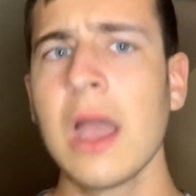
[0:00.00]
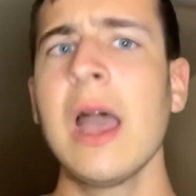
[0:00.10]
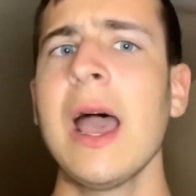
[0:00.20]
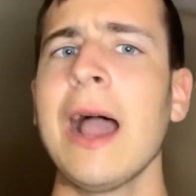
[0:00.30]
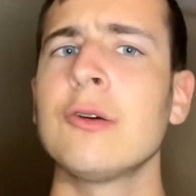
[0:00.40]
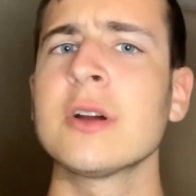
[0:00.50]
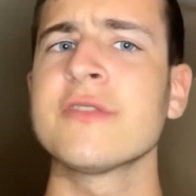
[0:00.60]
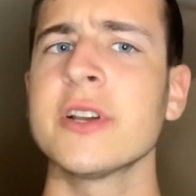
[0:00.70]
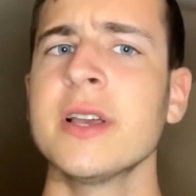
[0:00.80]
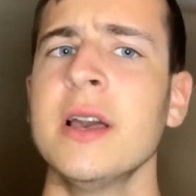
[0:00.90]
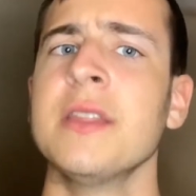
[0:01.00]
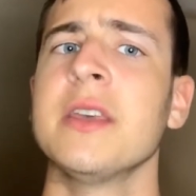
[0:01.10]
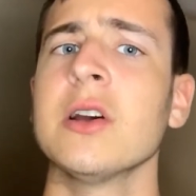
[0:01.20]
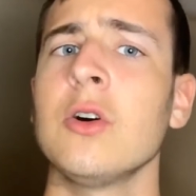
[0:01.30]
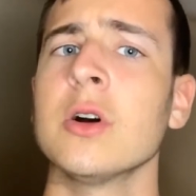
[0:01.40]
However,
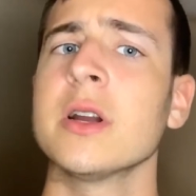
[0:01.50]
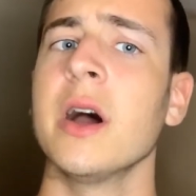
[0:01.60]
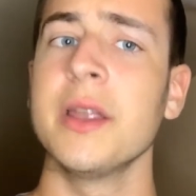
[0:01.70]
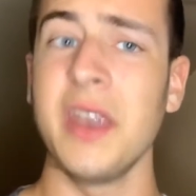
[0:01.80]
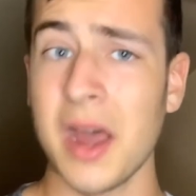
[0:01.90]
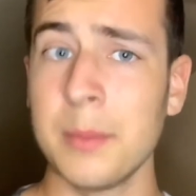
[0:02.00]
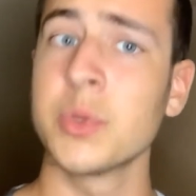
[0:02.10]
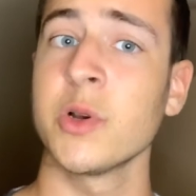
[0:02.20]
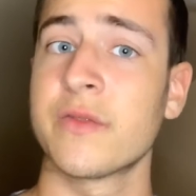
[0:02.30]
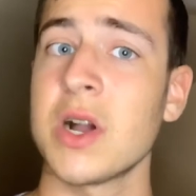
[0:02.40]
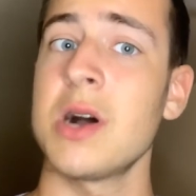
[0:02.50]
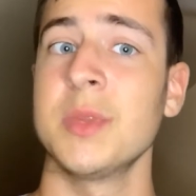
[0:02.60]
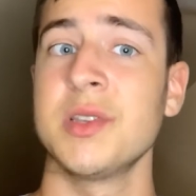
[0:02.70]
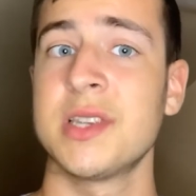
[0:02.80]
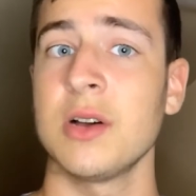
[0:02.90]
there are a number of
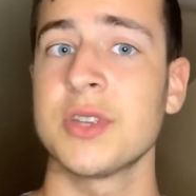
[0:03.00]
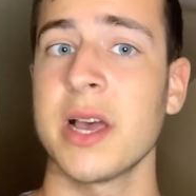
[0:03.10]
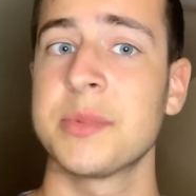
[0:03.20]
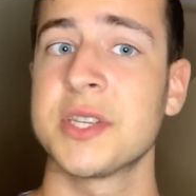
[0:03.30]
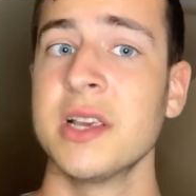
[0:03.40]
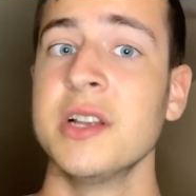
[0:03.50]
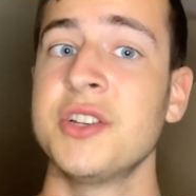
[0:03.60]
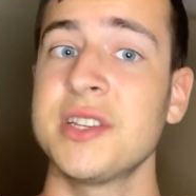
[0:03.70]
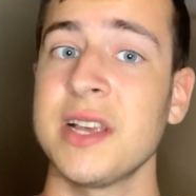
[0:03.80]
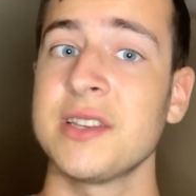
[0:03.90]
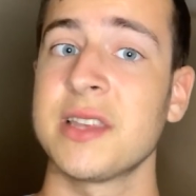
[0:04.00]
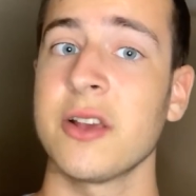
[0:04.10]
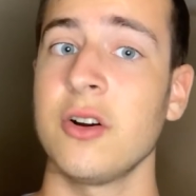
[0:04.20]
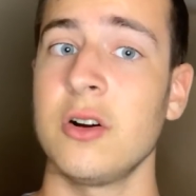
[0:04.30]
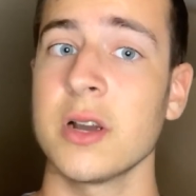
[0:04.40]
common cell types, just as there
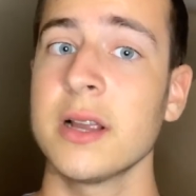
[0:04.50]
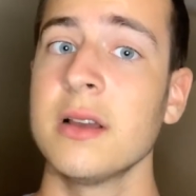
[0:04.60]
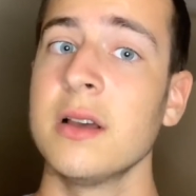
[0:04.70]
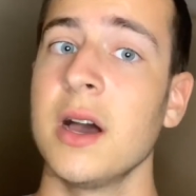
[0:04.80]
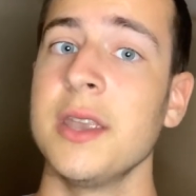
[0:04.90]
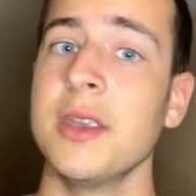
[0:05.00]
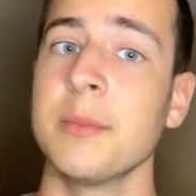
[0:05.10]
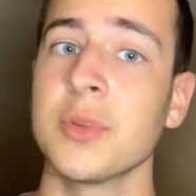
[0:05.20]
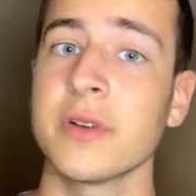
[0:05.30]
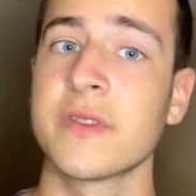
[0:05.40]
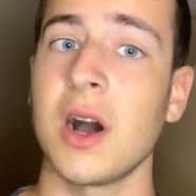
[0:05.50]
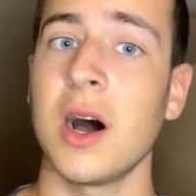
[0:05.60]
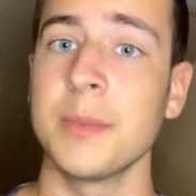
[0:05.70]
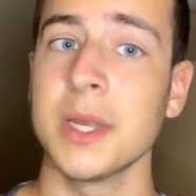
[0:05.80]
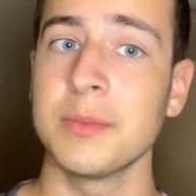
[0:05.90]
are a number of
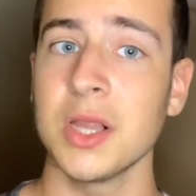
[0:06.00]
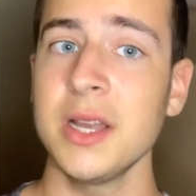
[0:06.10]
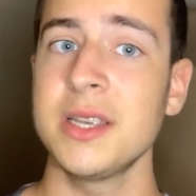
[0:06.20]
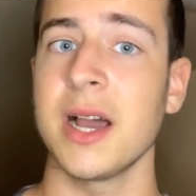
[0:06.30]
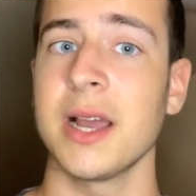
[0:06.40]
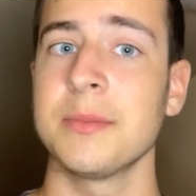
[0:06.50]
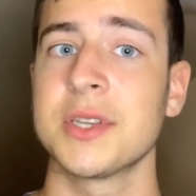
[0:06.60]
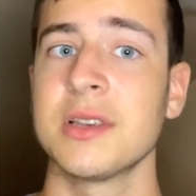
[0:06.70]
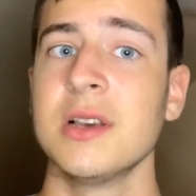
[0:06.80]
common blood types.